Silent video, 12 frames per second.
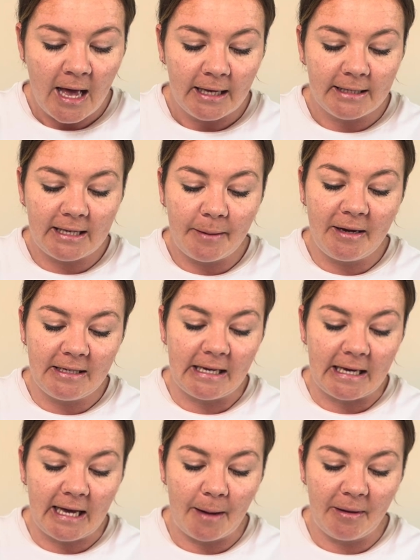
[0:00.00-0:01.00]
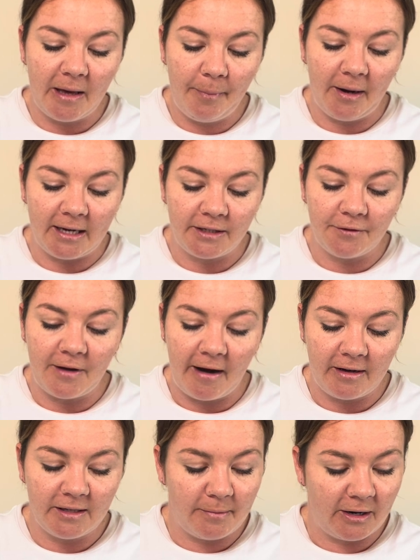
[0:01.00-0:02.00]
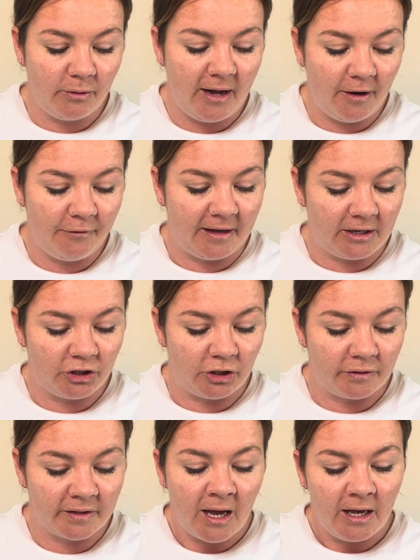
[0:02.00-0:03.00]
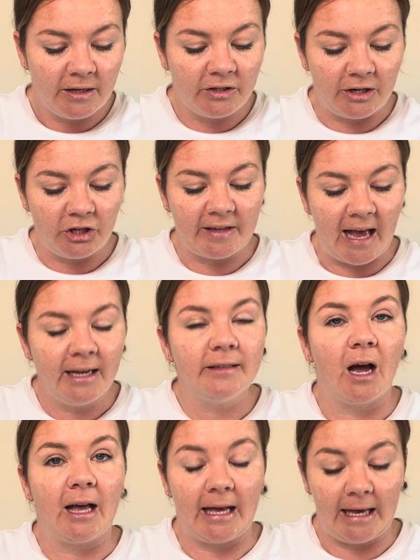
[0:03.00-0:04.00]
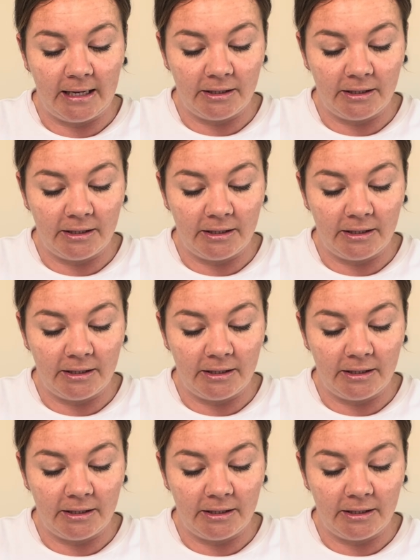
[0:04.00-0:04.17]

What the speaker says: CBT can be applied to various mental health issues such as anxiety,